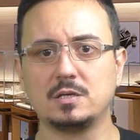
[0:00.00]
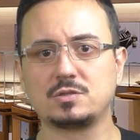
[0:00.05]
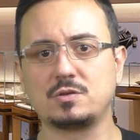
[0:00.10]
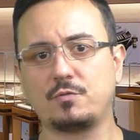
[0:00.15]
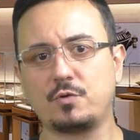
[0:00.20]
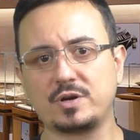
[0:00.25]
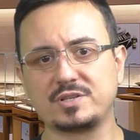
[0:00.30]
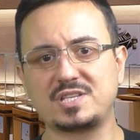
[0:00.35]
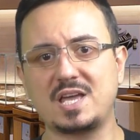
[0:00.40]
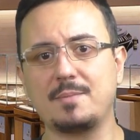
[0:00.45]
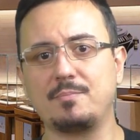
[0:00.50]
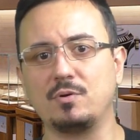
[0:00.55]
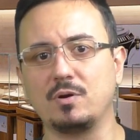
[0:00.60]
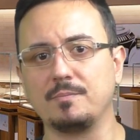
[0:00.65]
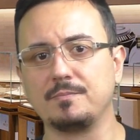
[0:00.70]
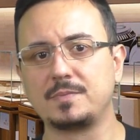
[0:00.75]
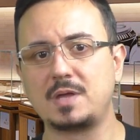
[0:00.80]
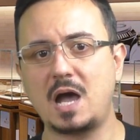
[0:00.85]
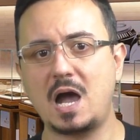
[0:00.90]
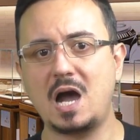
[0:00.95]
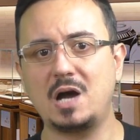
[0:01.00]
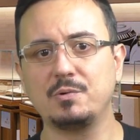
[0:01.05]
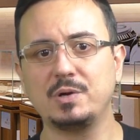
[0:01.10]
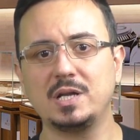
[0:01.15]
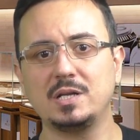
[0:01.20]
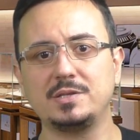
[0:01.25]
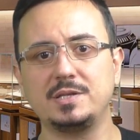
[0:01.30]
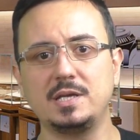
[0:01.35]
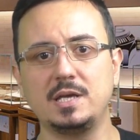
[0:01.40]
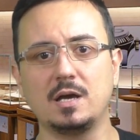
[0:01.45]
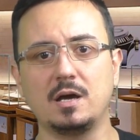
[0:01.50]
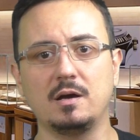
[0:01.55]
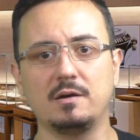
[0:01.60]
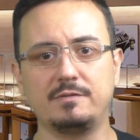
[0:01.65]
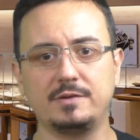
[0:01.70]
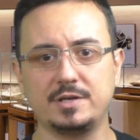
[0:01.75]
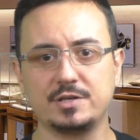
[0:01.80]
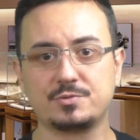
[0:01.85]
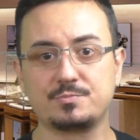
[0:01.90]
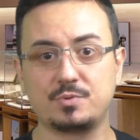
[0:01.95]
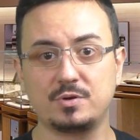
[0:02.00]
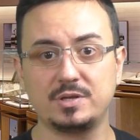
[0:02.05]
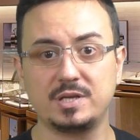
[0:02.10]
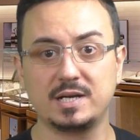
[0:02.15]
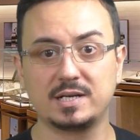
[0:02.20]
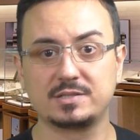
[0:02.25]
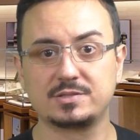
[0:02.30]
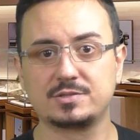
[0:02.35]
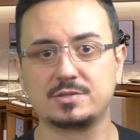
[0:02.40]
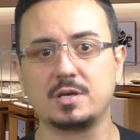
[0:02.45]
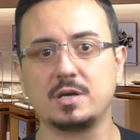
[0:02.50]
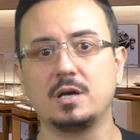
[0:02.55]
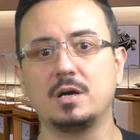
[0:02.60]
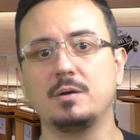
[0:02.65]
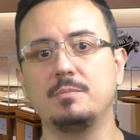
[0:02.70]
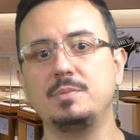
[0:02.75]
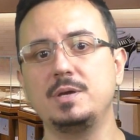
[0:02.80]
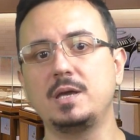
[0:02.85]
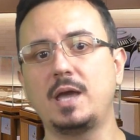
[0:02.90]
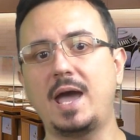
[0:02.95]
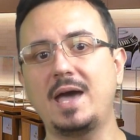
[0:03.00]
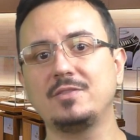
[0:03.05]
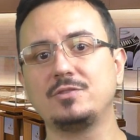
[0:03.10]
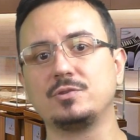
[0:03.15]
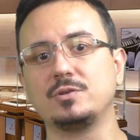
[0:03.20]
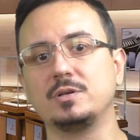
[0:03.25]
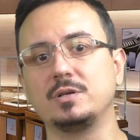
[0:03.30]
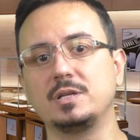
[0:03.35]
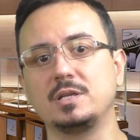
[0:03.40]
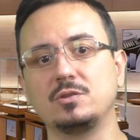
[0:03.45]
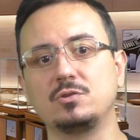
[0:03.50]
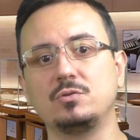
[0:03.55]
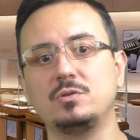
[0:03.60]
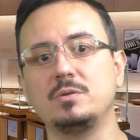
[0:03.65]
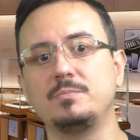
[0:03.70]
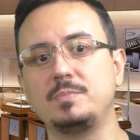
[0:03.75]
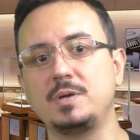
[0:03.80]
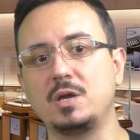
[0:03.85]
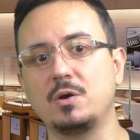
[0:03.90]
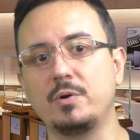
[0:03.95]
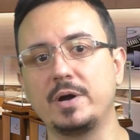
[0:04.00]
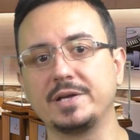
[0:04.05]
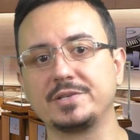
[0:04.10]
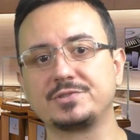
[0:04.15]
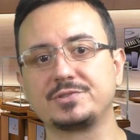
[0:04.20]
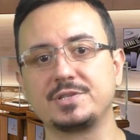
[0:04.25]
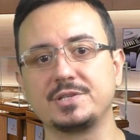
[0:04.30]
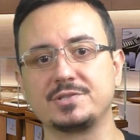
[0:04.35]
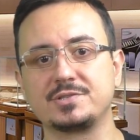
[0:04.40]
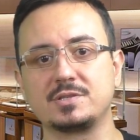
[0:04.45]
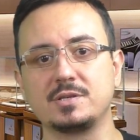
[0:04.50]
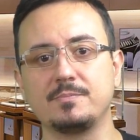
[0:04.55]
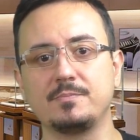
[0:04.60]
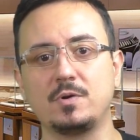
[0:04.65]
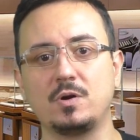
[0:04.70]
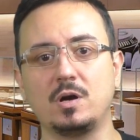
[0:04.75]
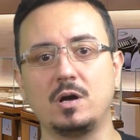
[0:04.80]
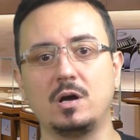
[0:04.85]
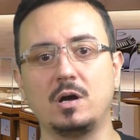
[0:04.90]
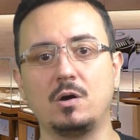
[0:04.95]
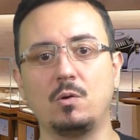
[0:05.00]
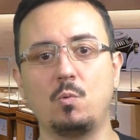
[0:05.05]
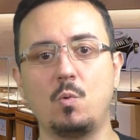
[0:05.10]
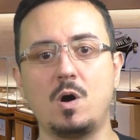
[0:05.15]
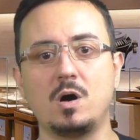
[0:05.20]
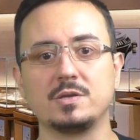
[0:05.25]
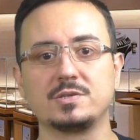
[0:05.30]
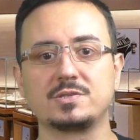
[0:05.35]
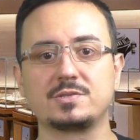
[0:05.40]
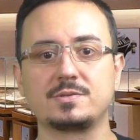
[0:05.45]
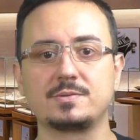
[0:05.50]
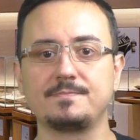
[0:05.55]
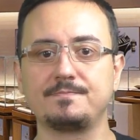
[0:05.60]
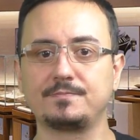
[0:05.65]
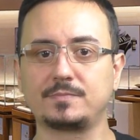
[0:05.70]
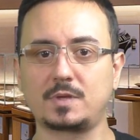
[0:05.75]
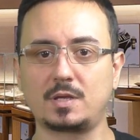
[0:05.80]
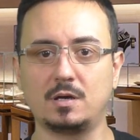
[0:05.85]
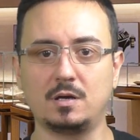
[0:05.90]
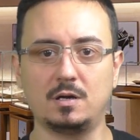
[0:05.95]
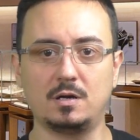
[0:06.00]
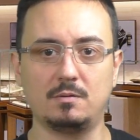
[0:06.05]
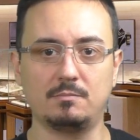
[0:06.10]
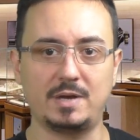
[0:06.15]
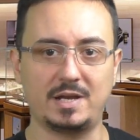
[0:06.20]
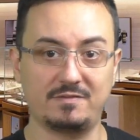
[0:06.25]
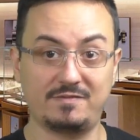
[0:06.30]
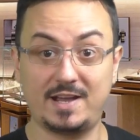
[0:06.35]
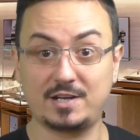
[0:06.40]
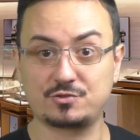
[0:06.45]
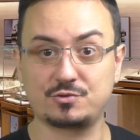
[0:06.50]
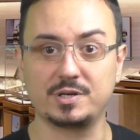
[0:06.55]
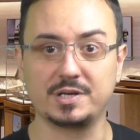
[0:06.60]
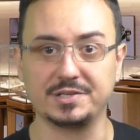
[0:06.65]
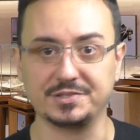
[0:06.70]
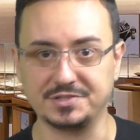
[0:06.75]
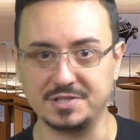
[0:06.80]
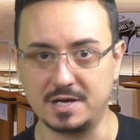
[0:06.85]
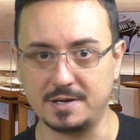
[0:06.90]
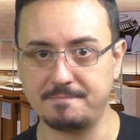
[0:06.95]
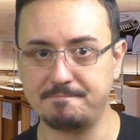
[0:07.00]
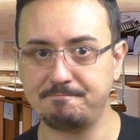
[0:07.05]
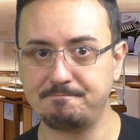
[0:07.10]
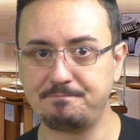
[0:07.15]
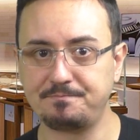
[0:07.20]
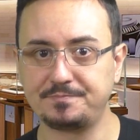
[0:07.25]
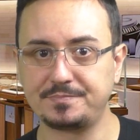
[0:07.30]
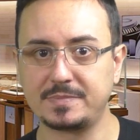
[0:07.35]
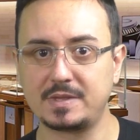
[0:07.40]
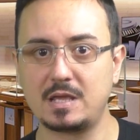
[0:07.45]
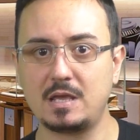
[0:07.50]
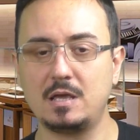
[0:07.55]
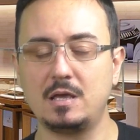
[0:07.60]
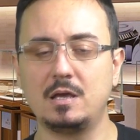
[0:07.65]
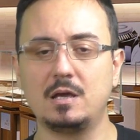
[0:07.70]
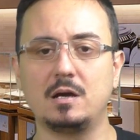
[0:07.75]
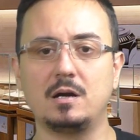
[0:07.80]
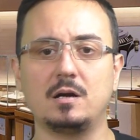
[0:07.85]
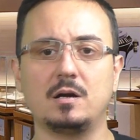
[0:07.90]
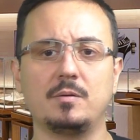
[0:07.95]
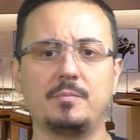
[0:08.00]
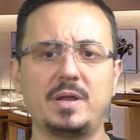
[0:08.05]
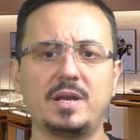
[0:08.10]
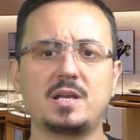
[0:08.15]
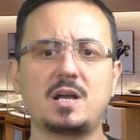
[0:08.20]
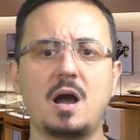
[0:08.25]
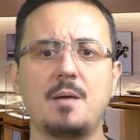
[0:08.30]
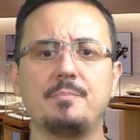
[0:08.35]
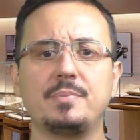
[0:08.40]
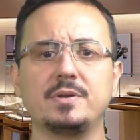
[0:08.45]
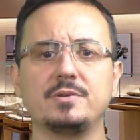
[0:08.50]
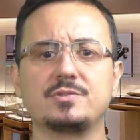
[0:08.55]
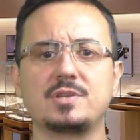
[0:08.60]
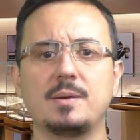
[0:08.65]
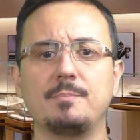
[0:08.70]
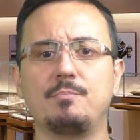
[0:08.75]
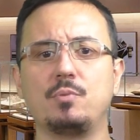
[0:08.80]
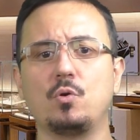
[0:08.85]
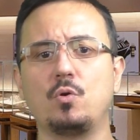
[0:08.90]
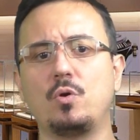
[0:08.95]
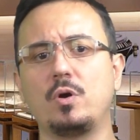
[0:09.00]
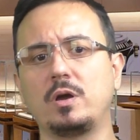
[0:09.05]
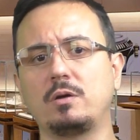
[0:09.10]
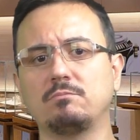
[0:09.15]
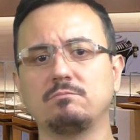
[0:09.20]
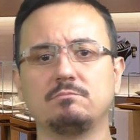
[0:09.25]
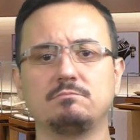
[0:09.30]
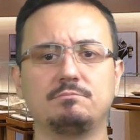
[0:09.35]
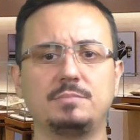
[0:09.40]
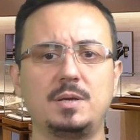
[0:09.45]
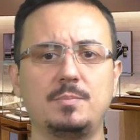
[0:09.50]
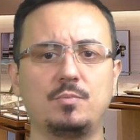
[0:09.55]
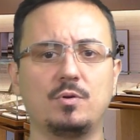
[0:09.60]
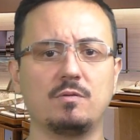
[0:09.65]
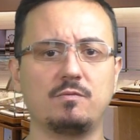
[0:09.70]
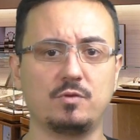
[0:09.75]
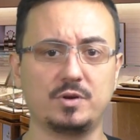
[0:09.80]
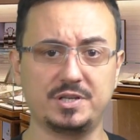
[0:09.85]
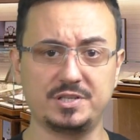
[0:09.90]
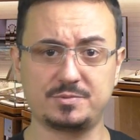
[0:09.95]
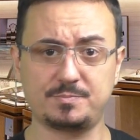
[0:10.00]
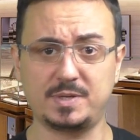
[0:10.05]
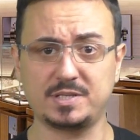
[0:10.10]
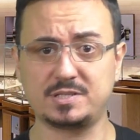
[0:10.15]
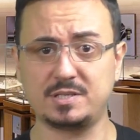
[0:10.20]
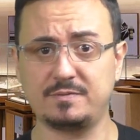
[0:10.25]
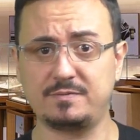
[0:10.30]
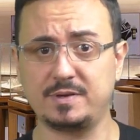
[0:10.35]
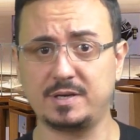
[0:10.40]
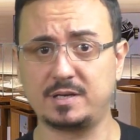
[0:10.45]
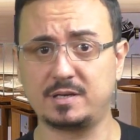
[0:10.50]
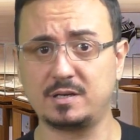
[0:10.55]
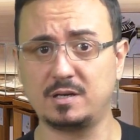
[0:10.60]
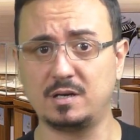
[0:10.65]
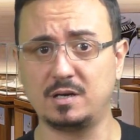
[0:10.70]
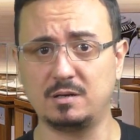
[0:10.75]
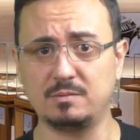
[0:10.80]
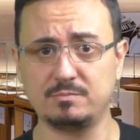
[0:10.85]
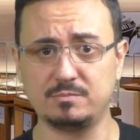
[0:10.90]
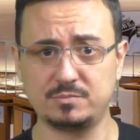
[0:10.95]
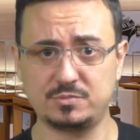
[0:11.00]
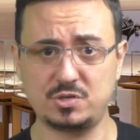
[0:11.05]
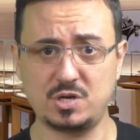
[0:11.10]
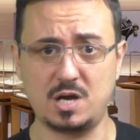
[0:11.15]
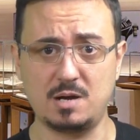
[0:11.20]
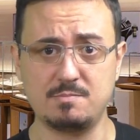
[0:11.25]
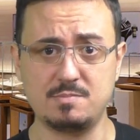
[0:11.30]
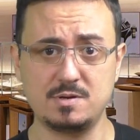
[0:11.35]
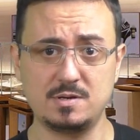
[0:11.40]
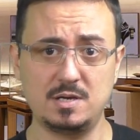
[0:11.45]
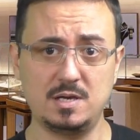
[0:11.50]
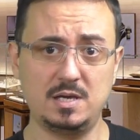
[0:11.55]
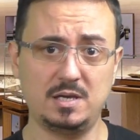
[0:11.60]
So, for example, how will the finished products be entered into the POS system once manufacturing is done? Many companies employ people for this specific job,